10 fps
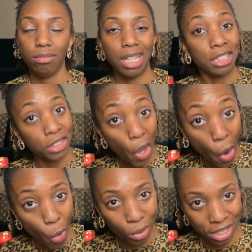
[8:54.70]

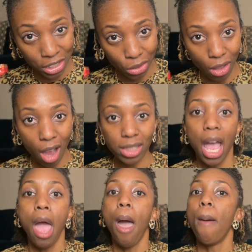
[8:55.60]
installed with the sister locks,
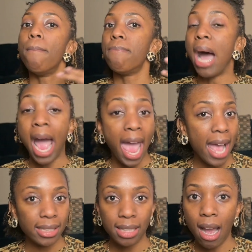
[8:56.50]
I
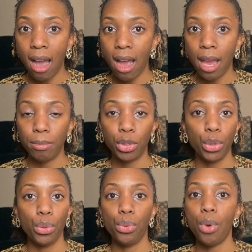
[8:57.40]
had time
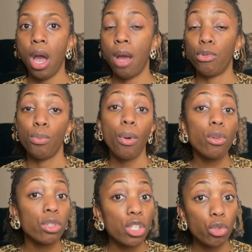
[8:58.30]
to do
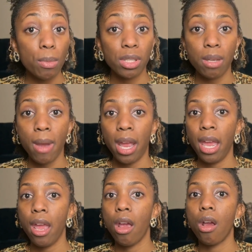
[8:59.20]
protein treatments in my
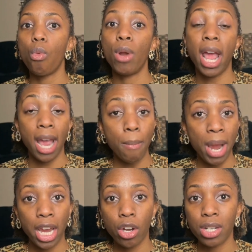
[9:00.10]
hair when I got my
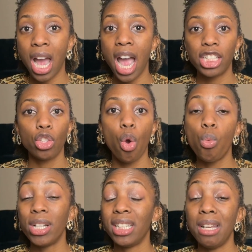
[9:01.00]
hair dyed. So it wasn't